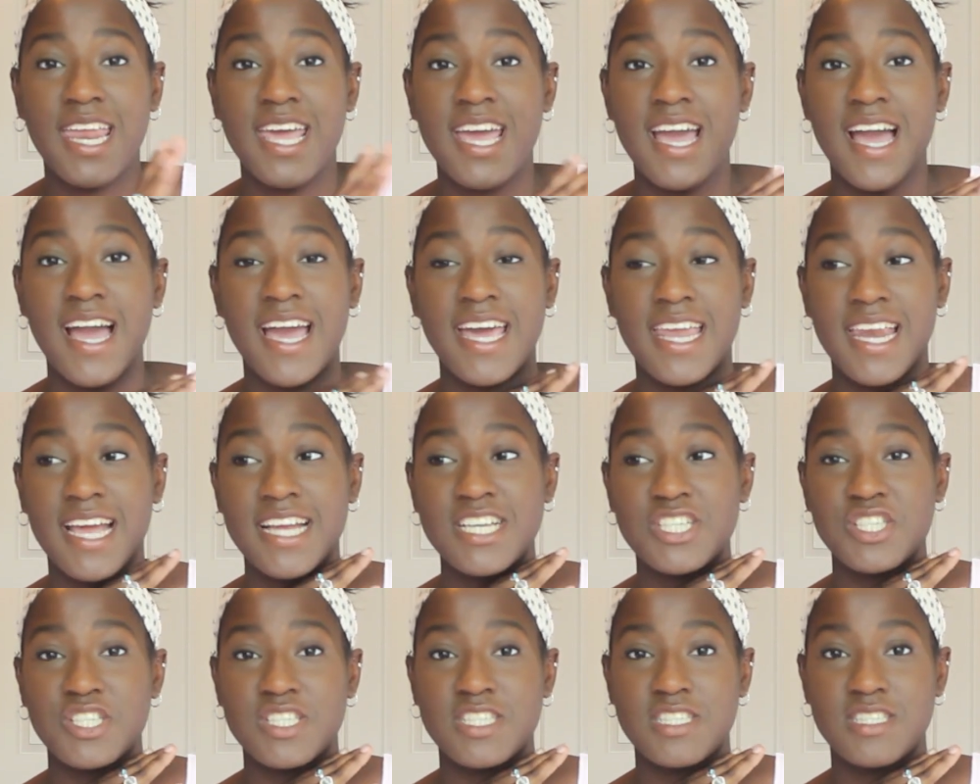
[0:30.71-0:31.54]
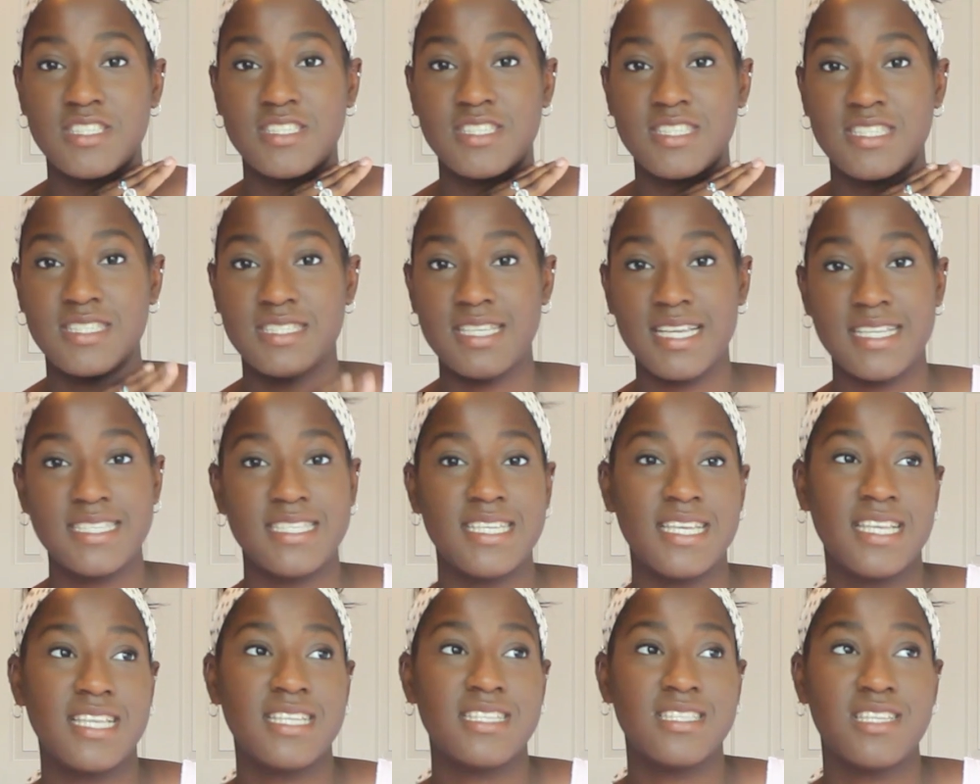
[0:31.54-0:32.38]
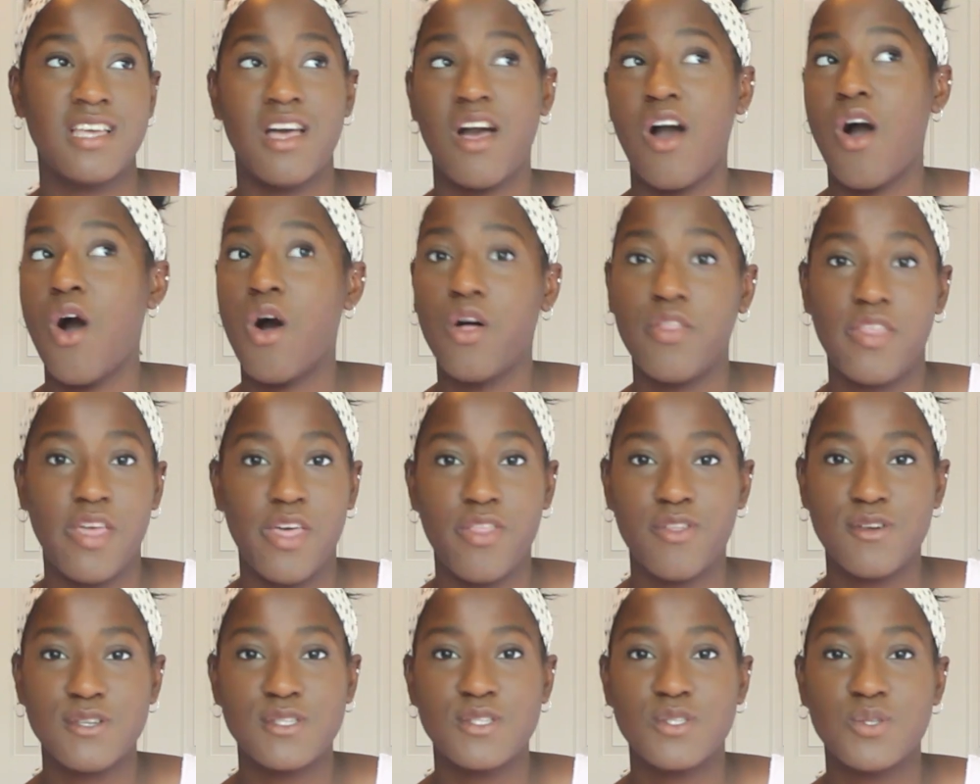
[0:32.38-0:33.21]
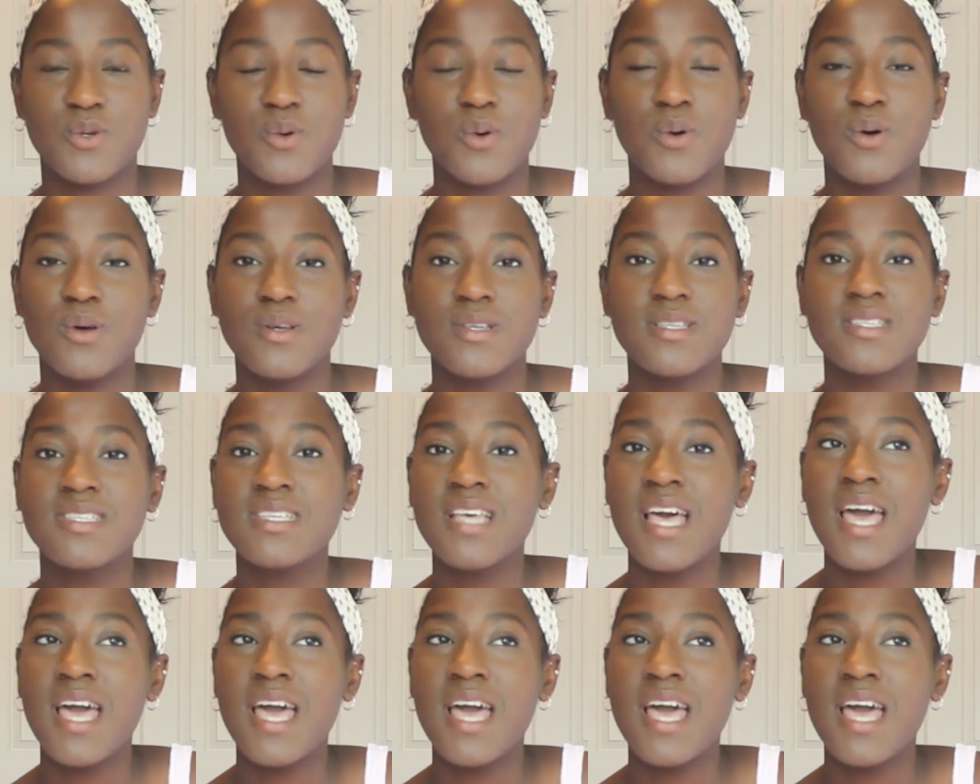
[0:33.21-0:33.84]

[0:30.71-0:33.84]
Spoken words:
it and I just sent it to all the other schools.